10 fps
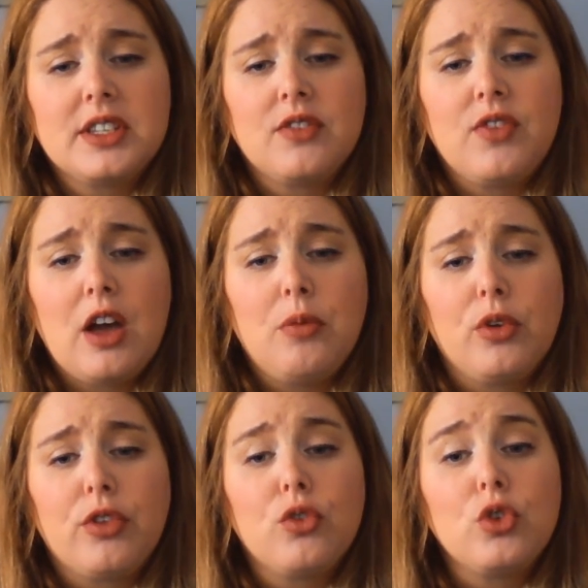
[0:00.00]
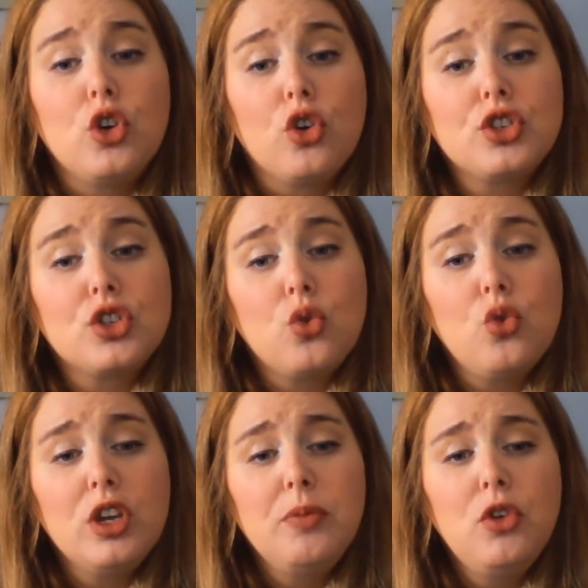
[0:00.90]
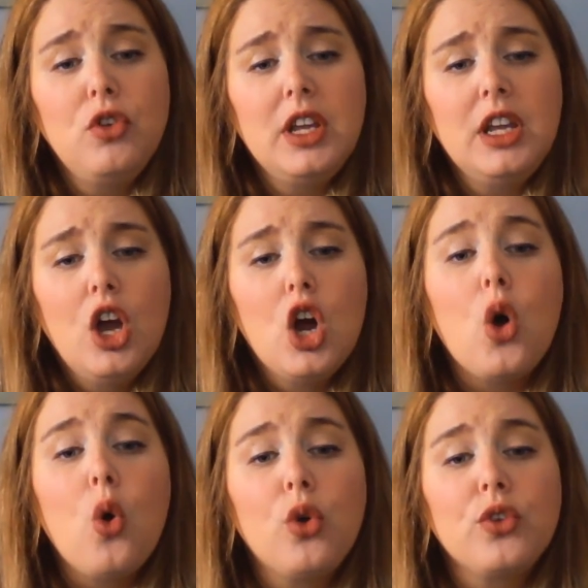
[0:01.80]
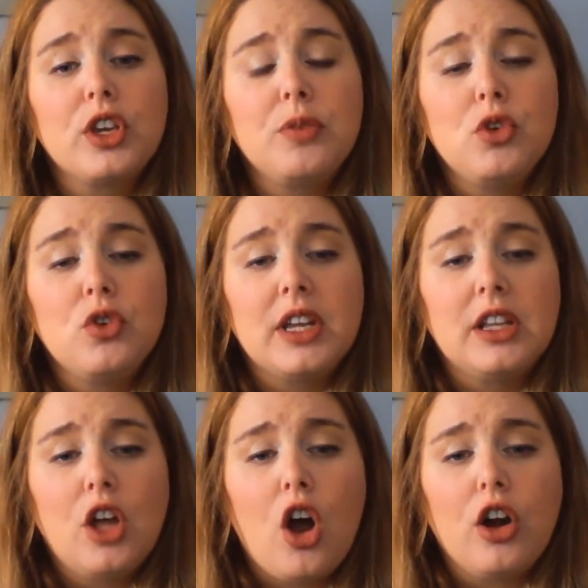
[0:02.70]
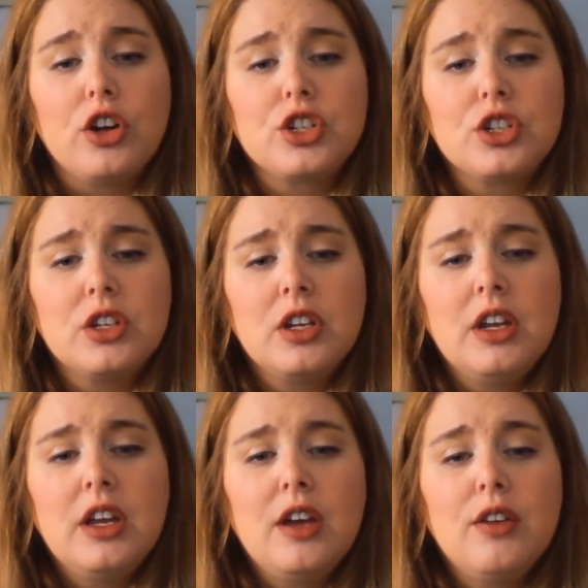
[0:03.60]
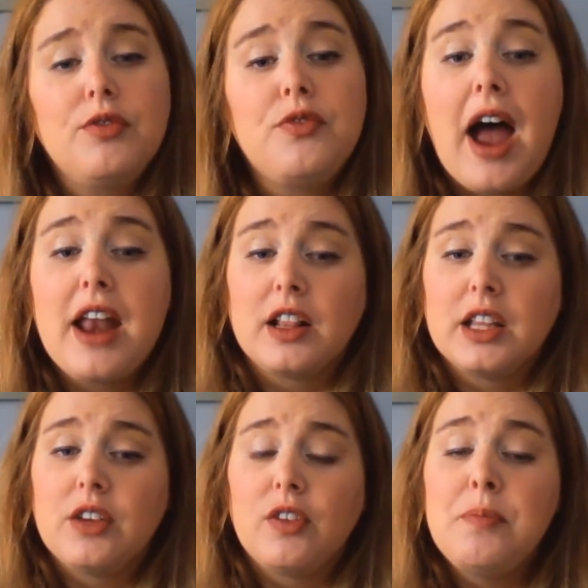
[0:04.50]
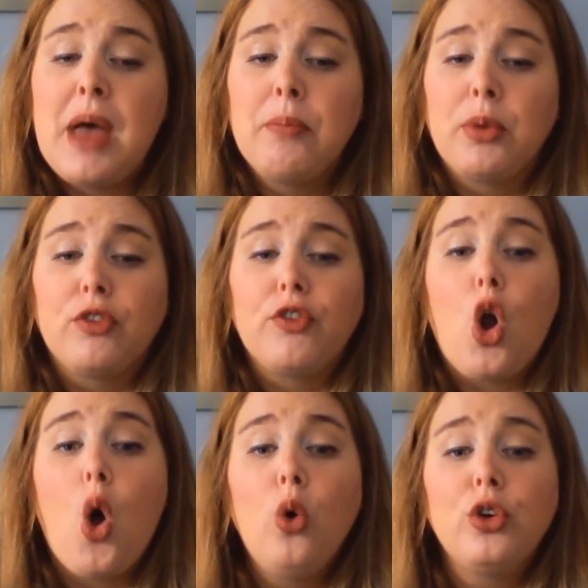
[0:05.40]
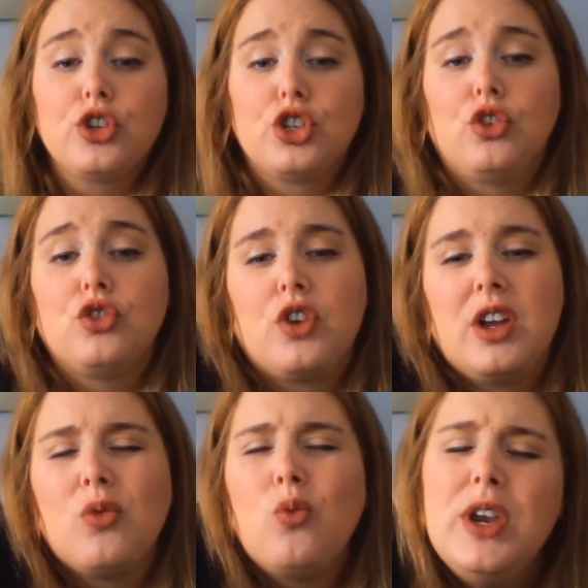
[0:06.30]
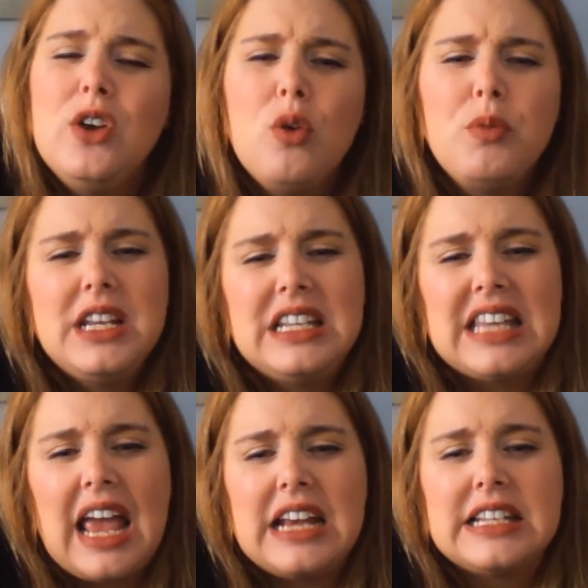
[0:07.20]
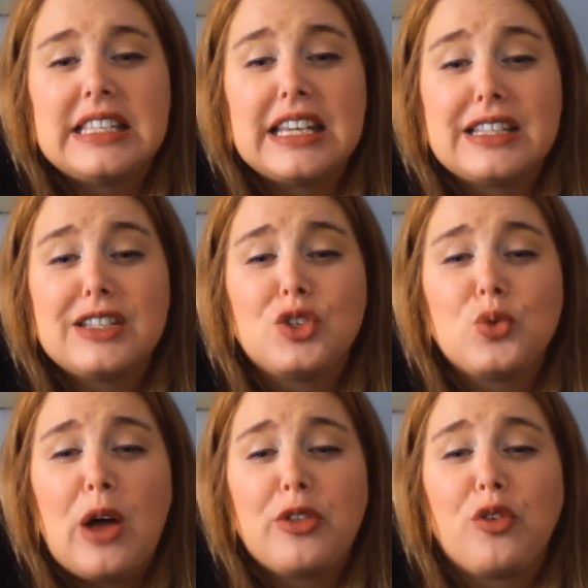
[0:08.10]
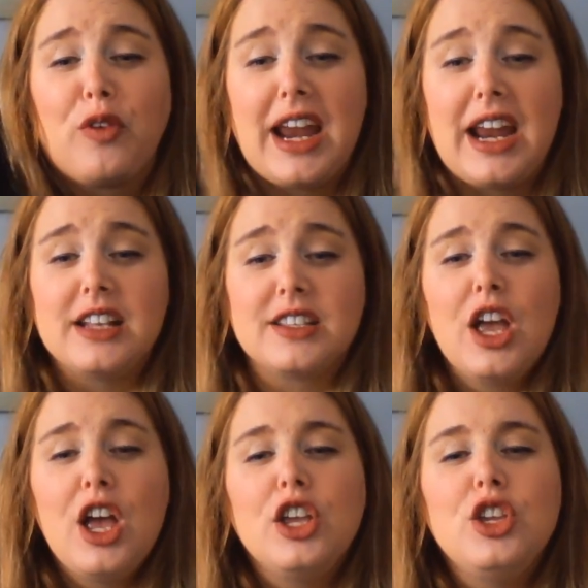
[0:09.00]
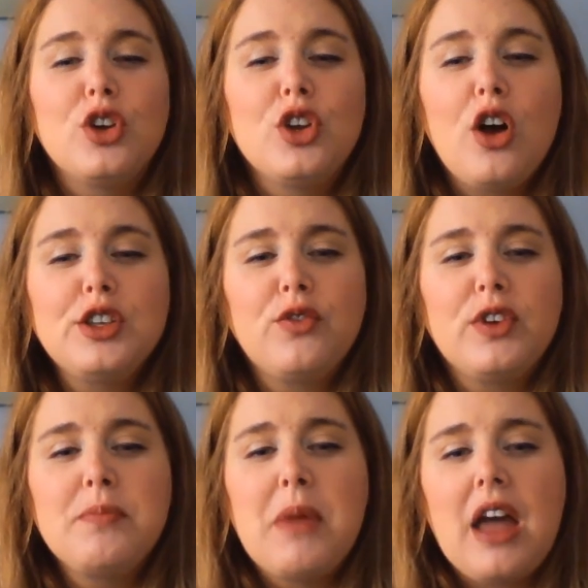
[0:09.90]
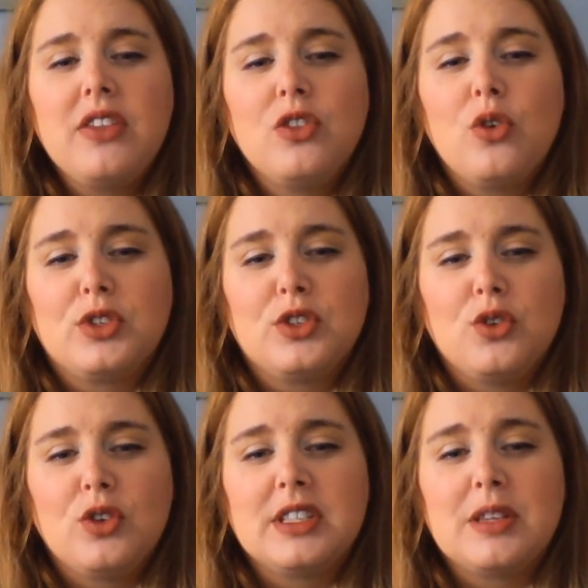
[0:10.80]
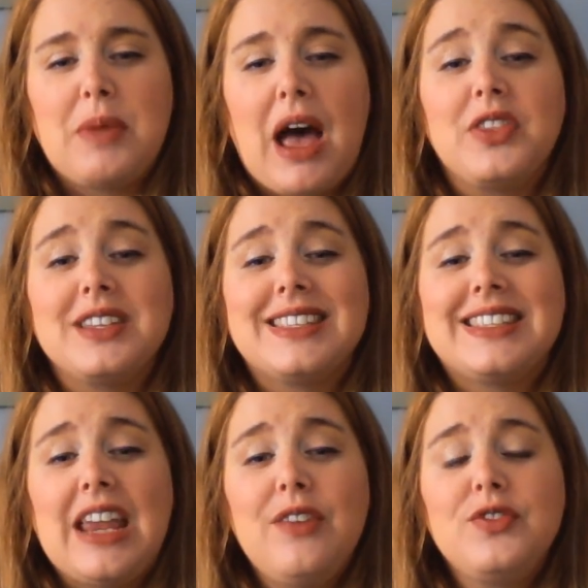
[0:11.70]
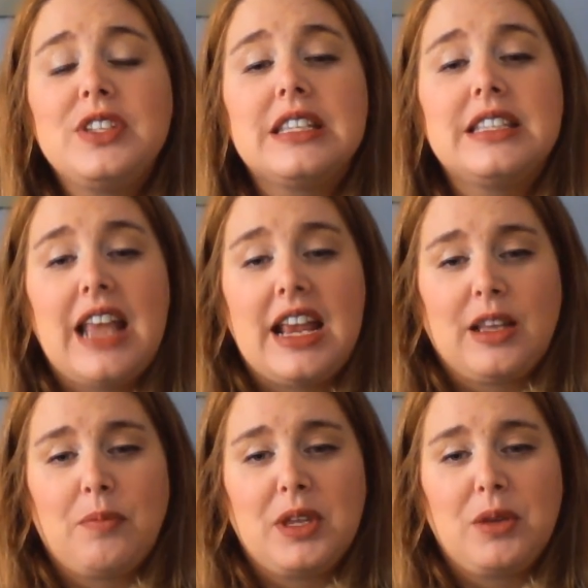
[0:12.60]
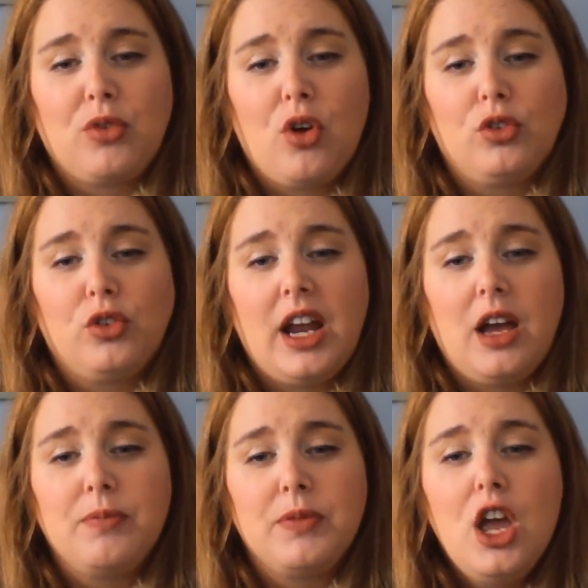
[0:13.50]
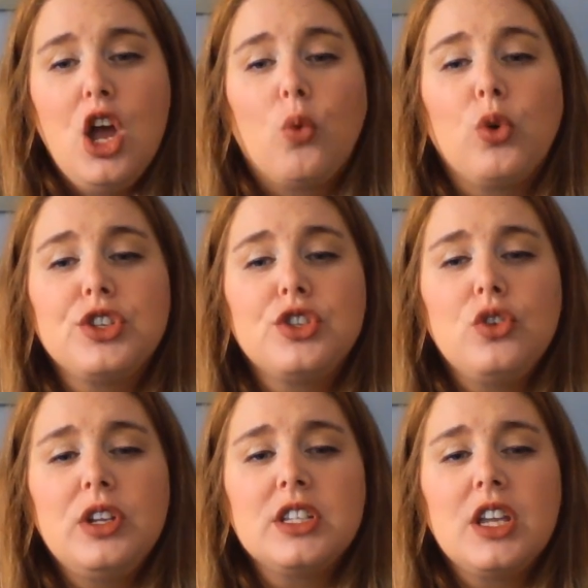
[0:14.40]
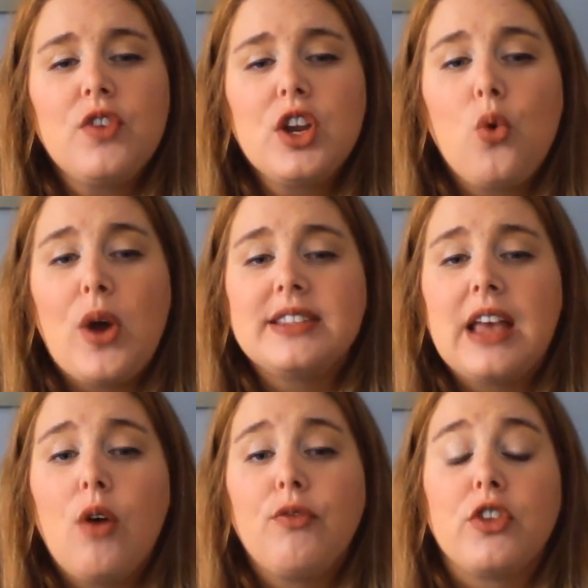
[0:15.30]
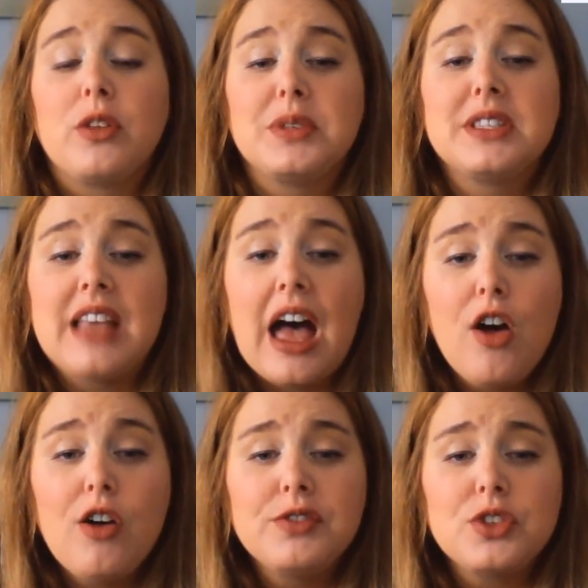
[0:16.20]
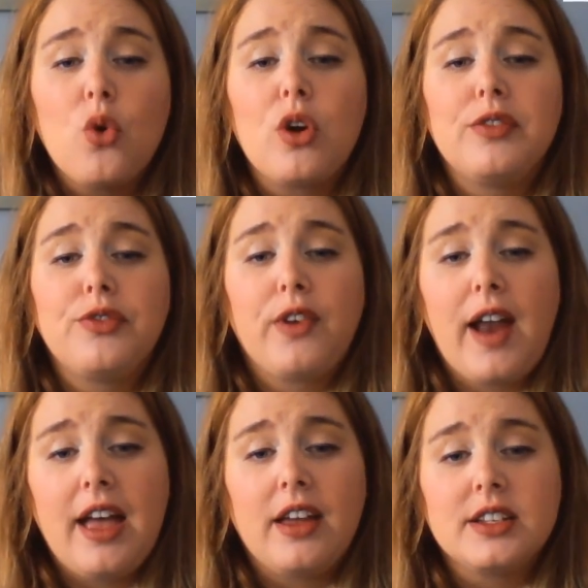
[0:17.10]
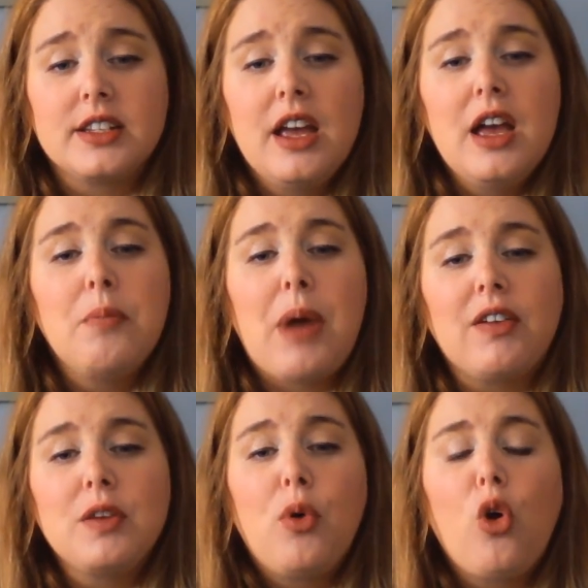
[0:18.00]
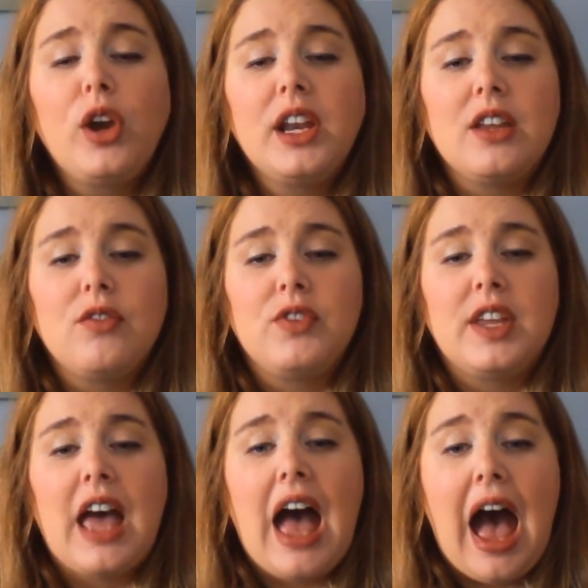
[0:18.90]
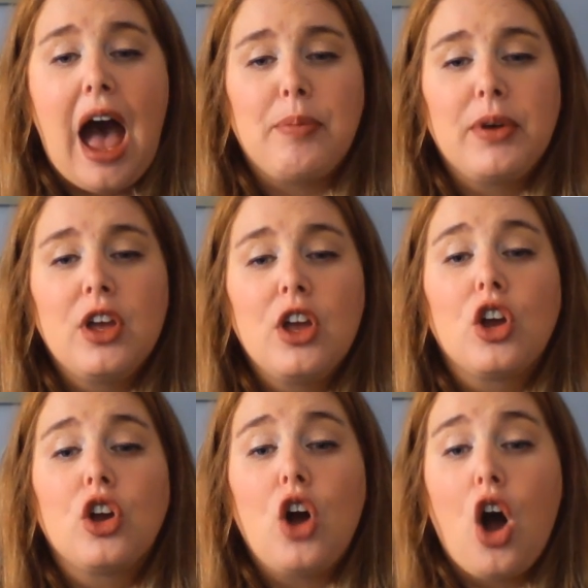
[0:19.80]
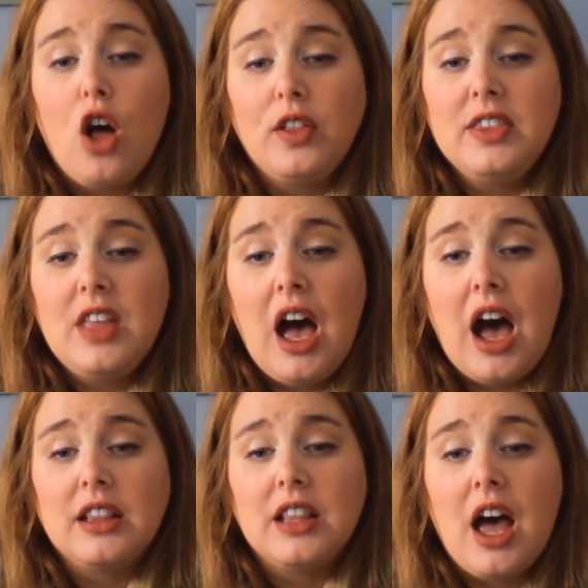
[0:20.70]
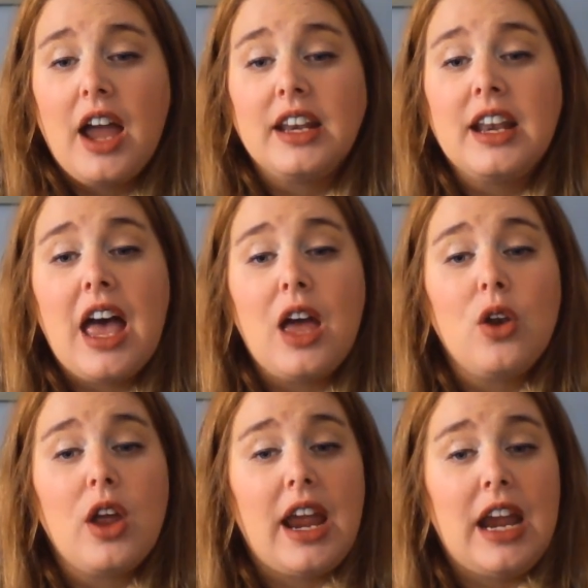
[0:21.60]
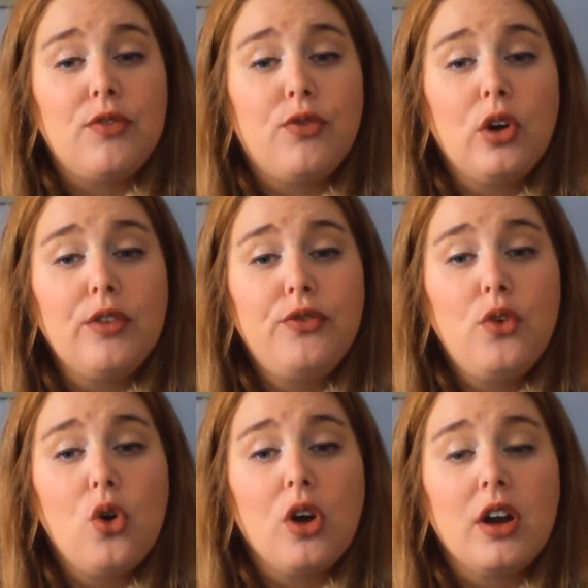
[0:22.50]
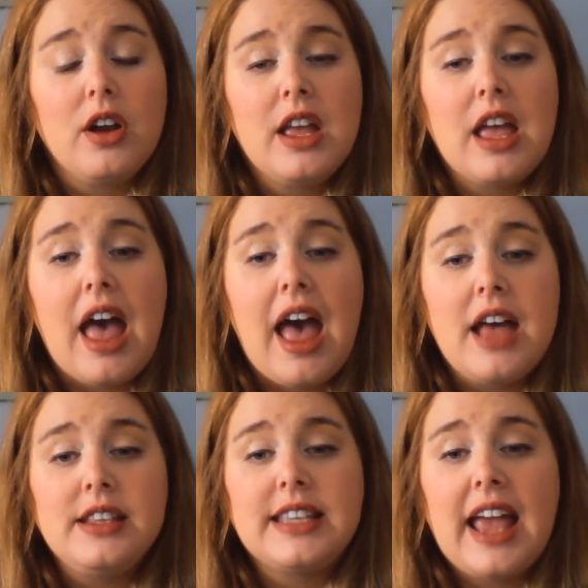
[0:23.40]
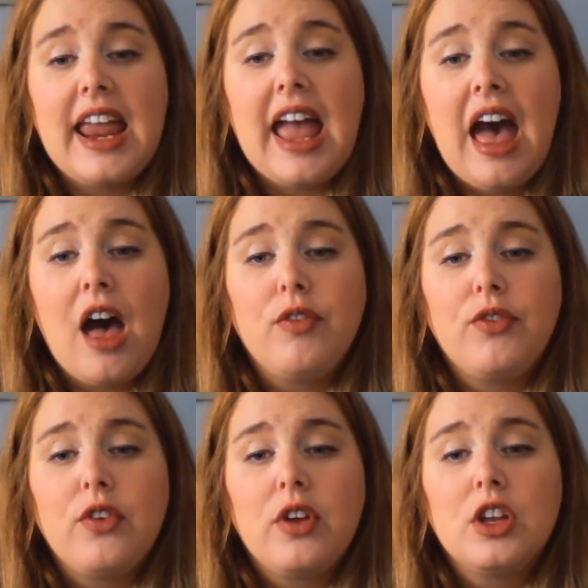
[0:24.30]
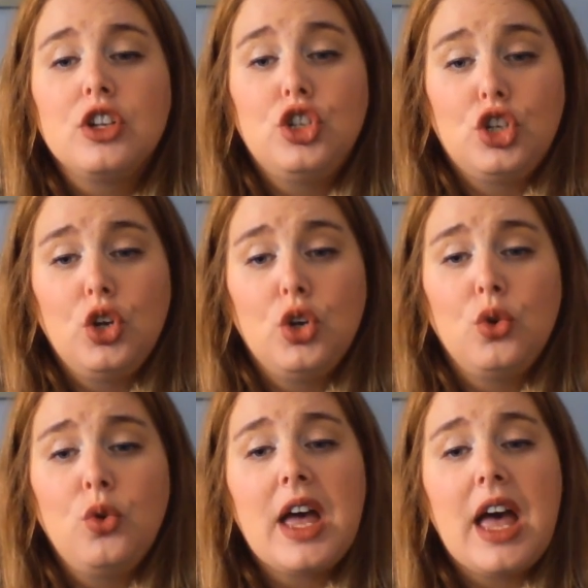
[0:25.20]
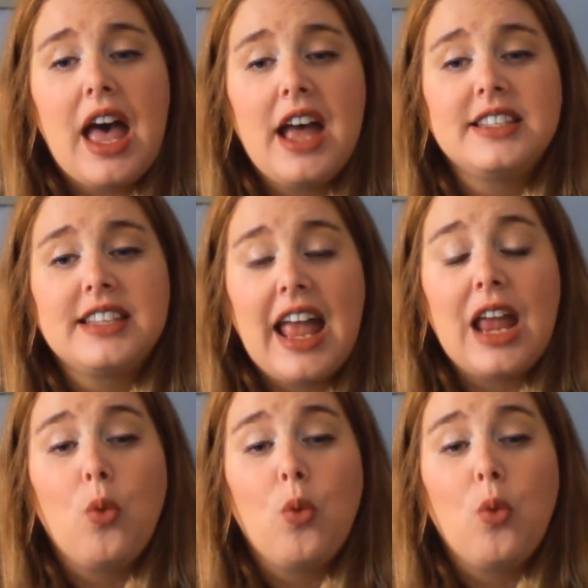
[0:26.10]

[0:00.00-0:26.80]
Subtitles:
available through your school community or the community at large. Finally, remember for older children, we normally say 6th to 12th grades. You can also remind those students about the Safe to Say Something program, where students can request help for themselves or a friend by reporting it via app, calling the hotline at 844 SAF 2 SAY,